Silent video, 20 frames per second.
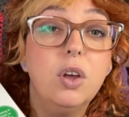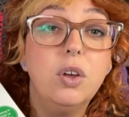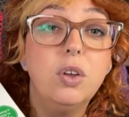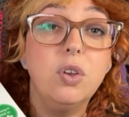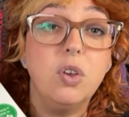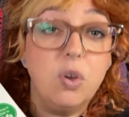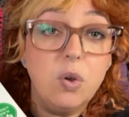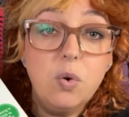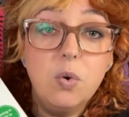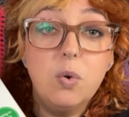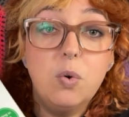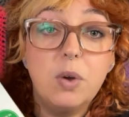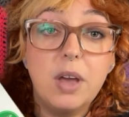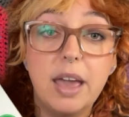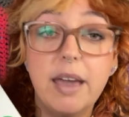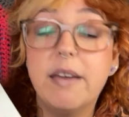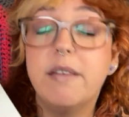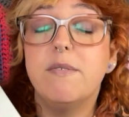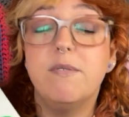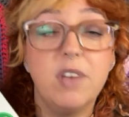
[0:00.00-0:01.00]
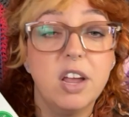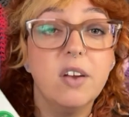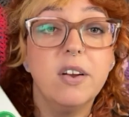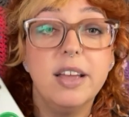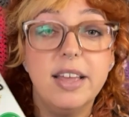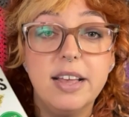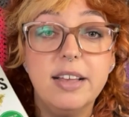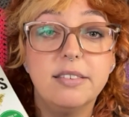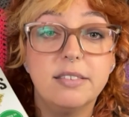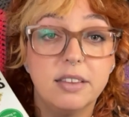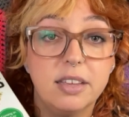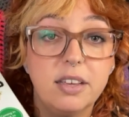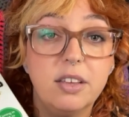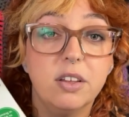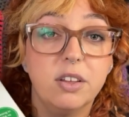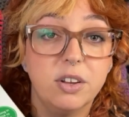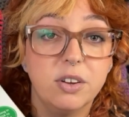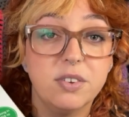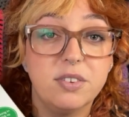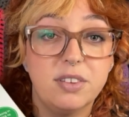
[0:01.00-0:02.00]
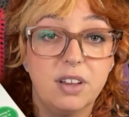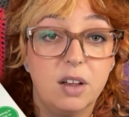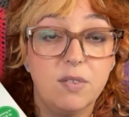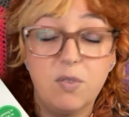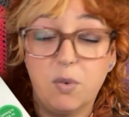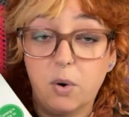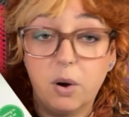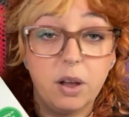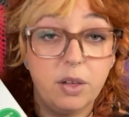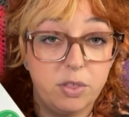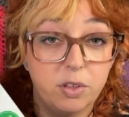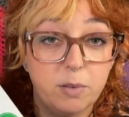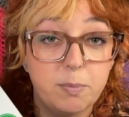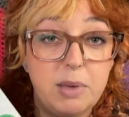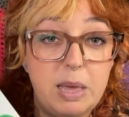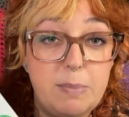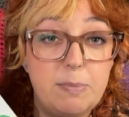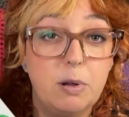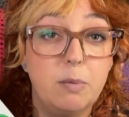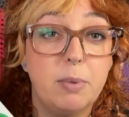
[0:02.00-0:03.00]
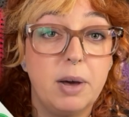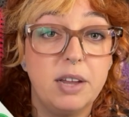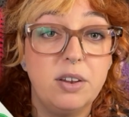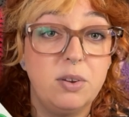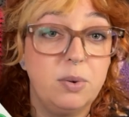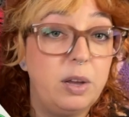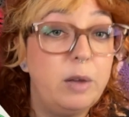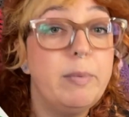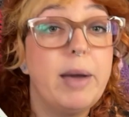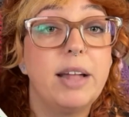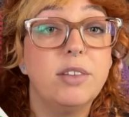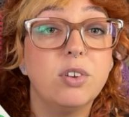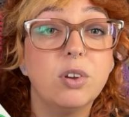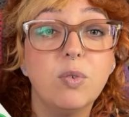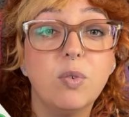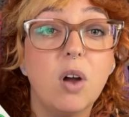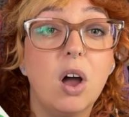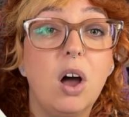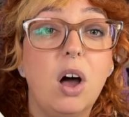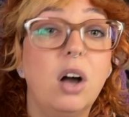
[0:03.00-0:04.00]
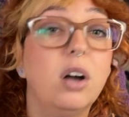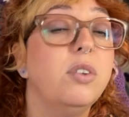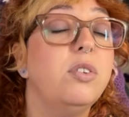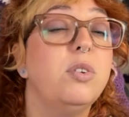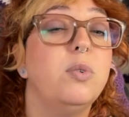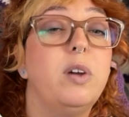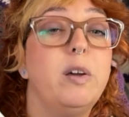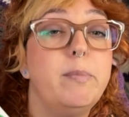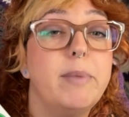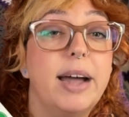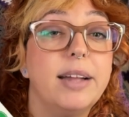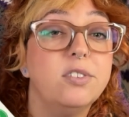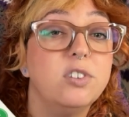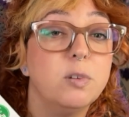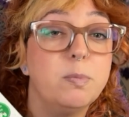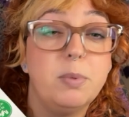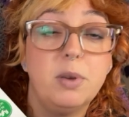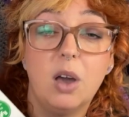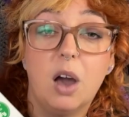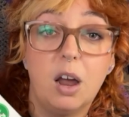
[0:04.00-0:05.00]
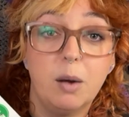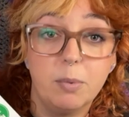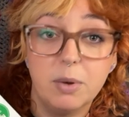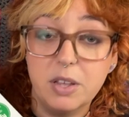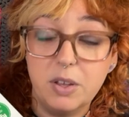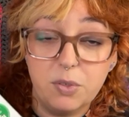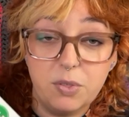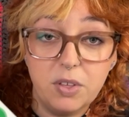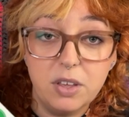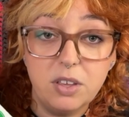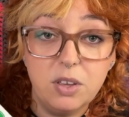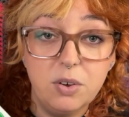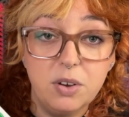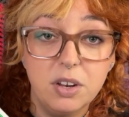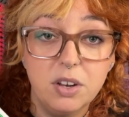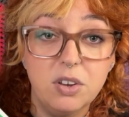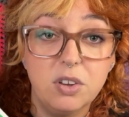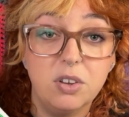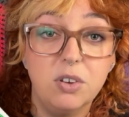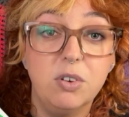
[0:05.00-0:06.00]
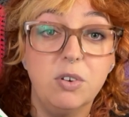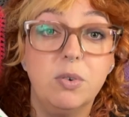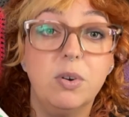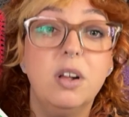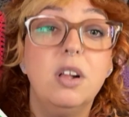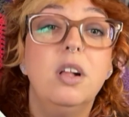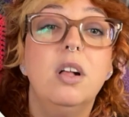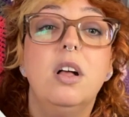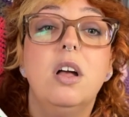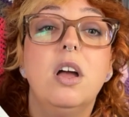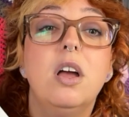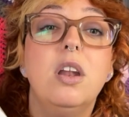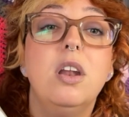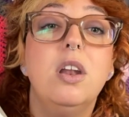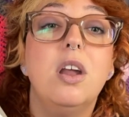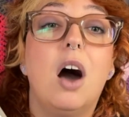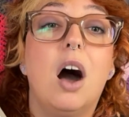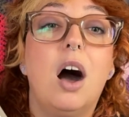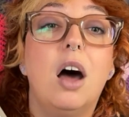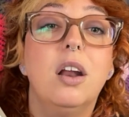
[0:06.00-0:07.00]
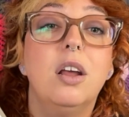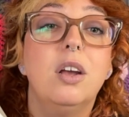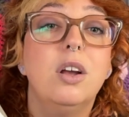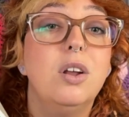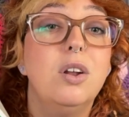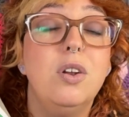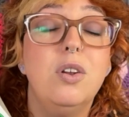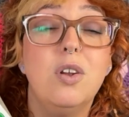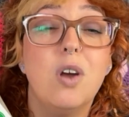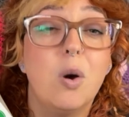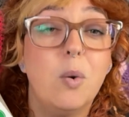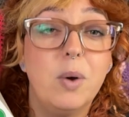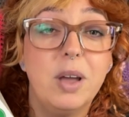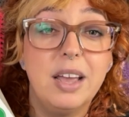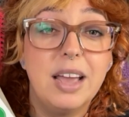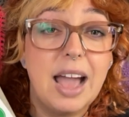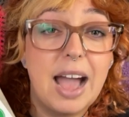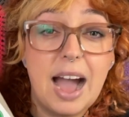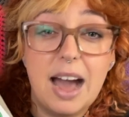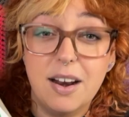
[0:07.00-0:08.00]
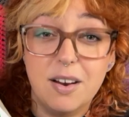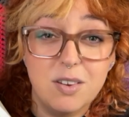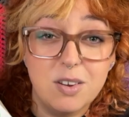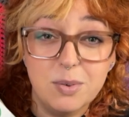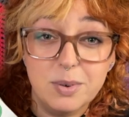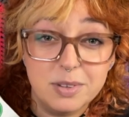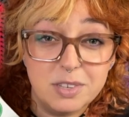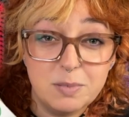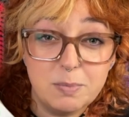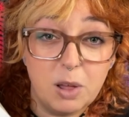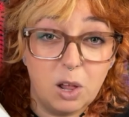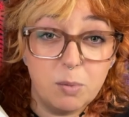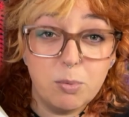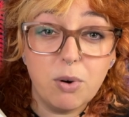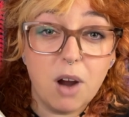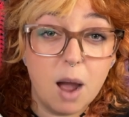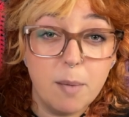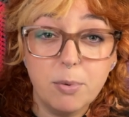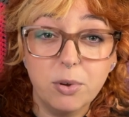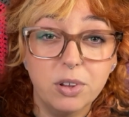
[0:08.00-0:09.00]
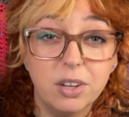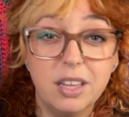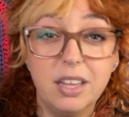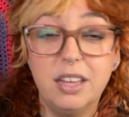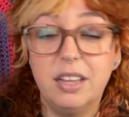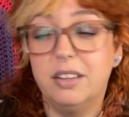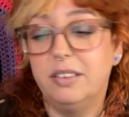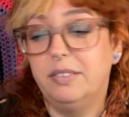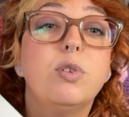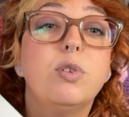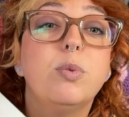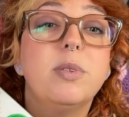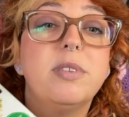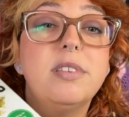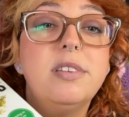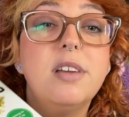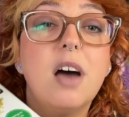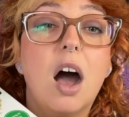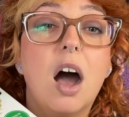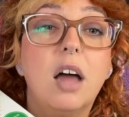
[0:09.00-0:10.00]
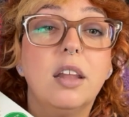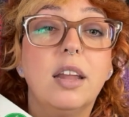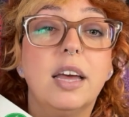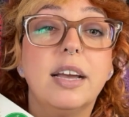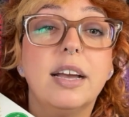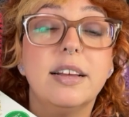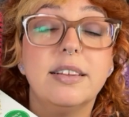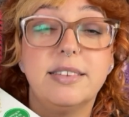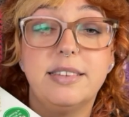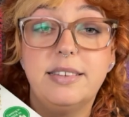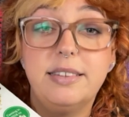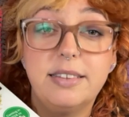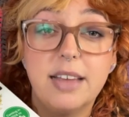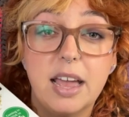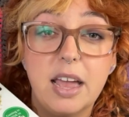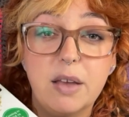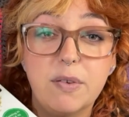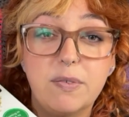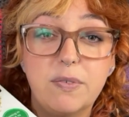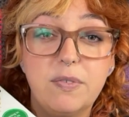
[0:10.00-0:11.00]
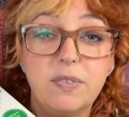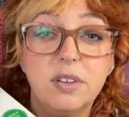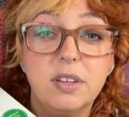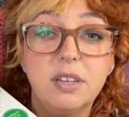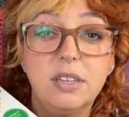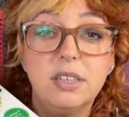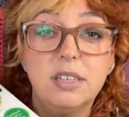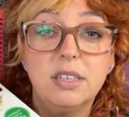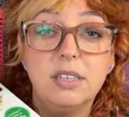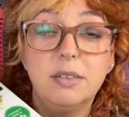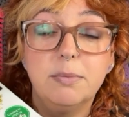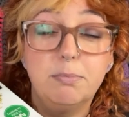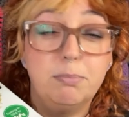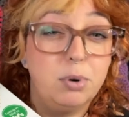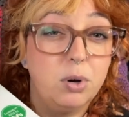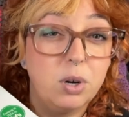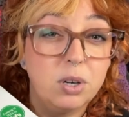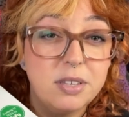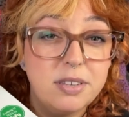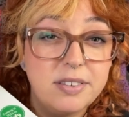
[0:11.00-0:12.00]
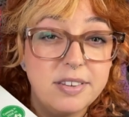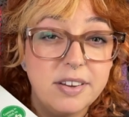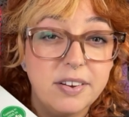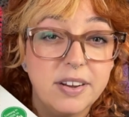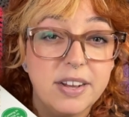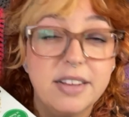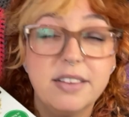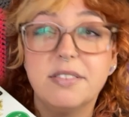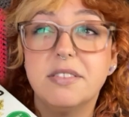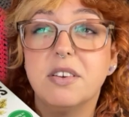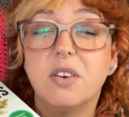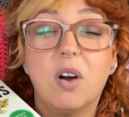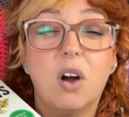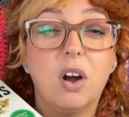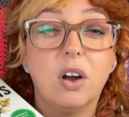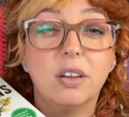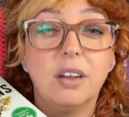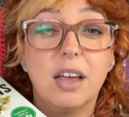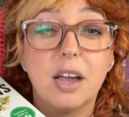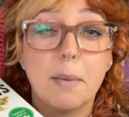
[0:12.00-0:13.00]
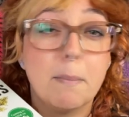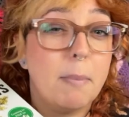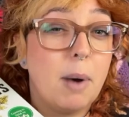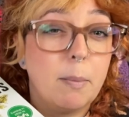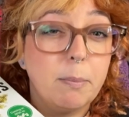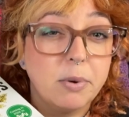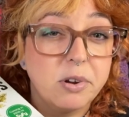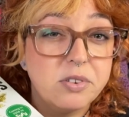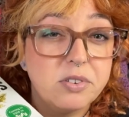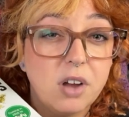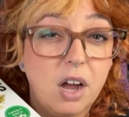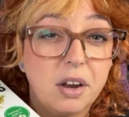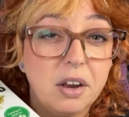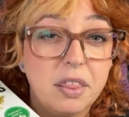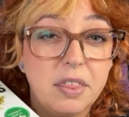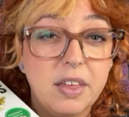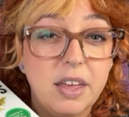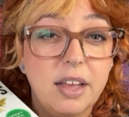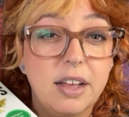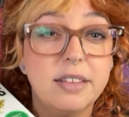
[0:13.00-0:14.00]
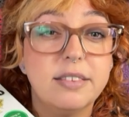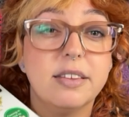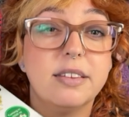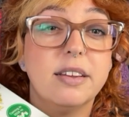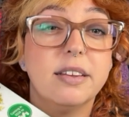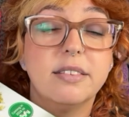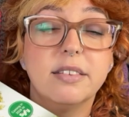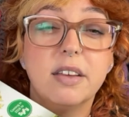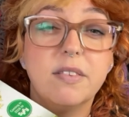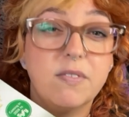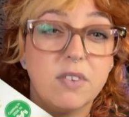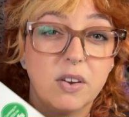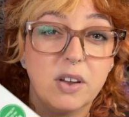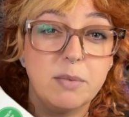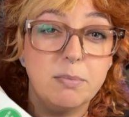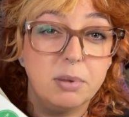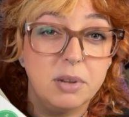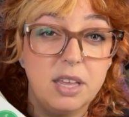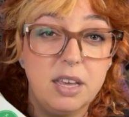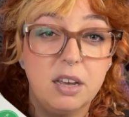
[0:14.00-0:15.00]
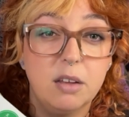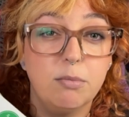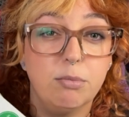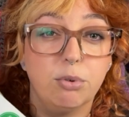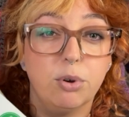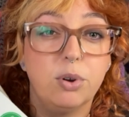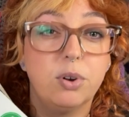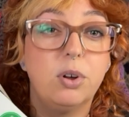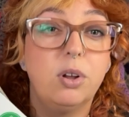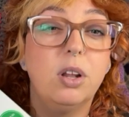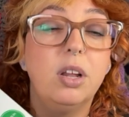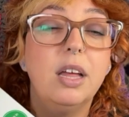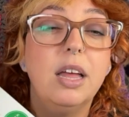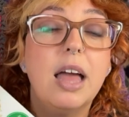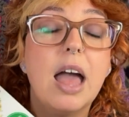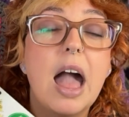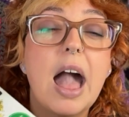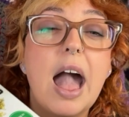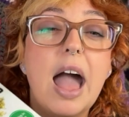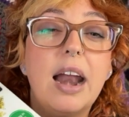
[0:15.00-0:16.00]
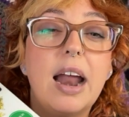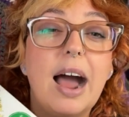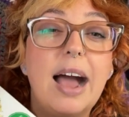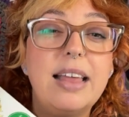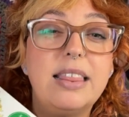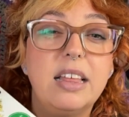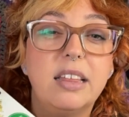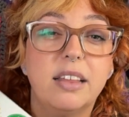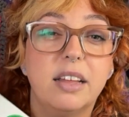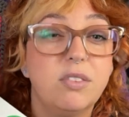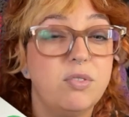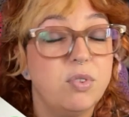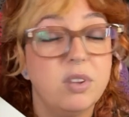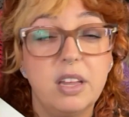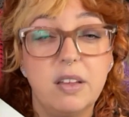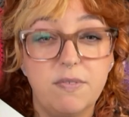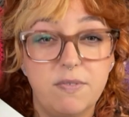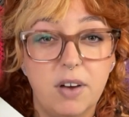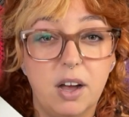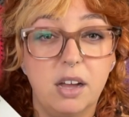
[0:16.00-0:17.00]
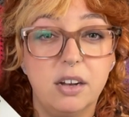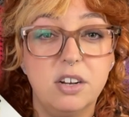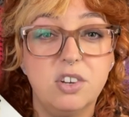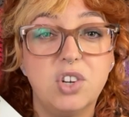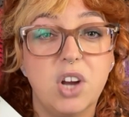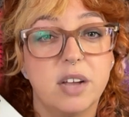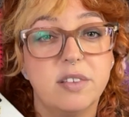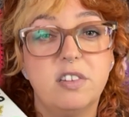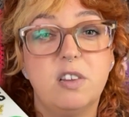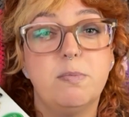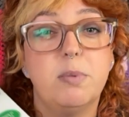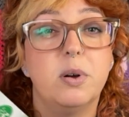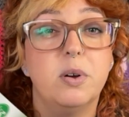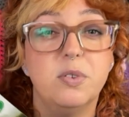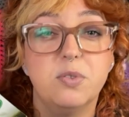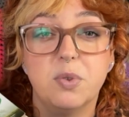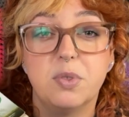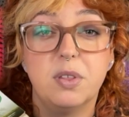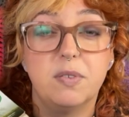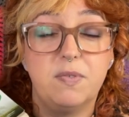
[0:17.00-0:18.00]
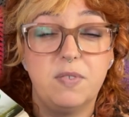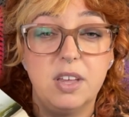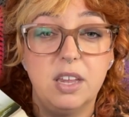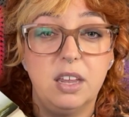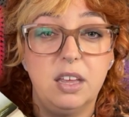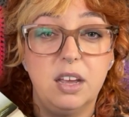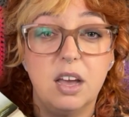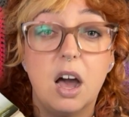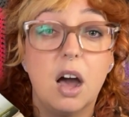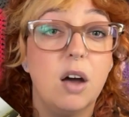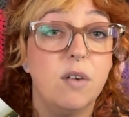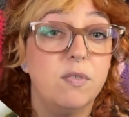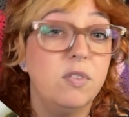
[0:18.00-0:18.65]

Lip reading: You can very easily kill yourself or other people by doing magic wrong, doing magic beyond what you think you can do, not knowing how to do a spell properly. it's not like a safe book series. There aren't like bumpers on things. It does get very bleak and brutal, and I think that's really fun, juxtaposed with the feeling of